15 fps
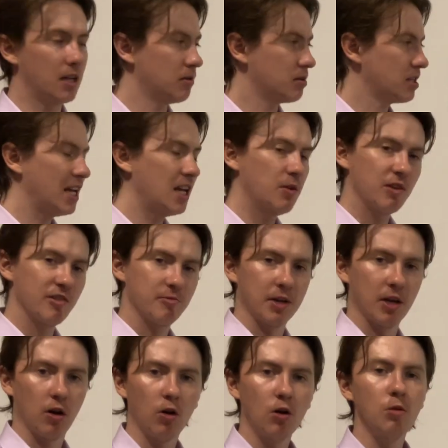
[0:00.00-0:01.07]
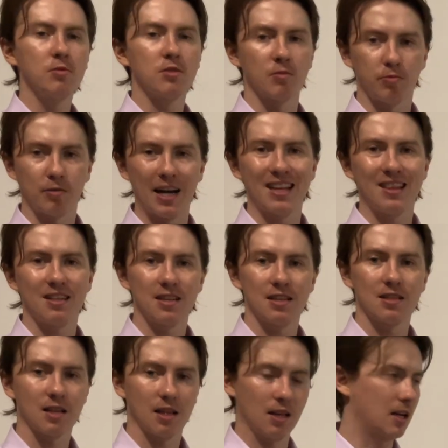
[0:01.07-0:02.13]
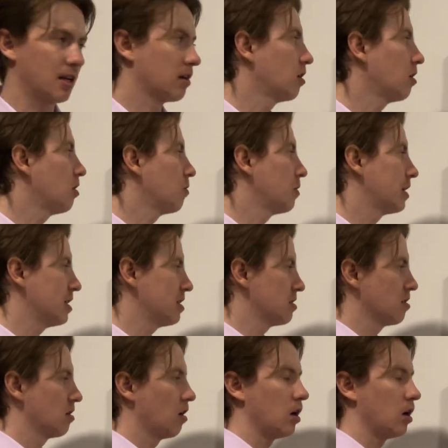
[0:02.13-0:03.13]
Say it with me at home to practice, like always.